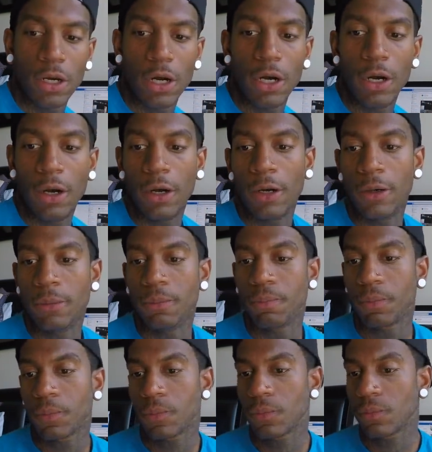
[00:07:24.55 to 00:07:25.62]

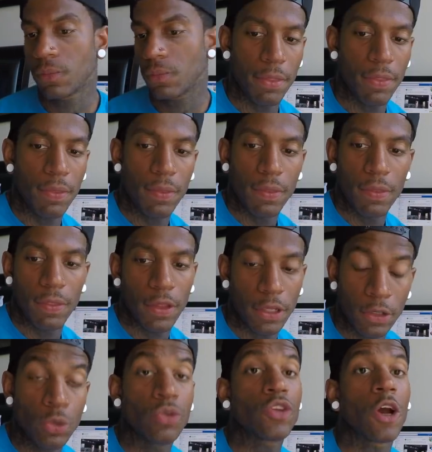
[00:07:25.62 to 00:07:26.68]
the
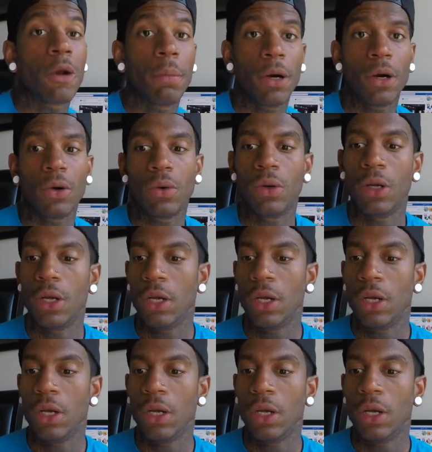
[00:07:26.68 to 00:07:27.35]
new turbo,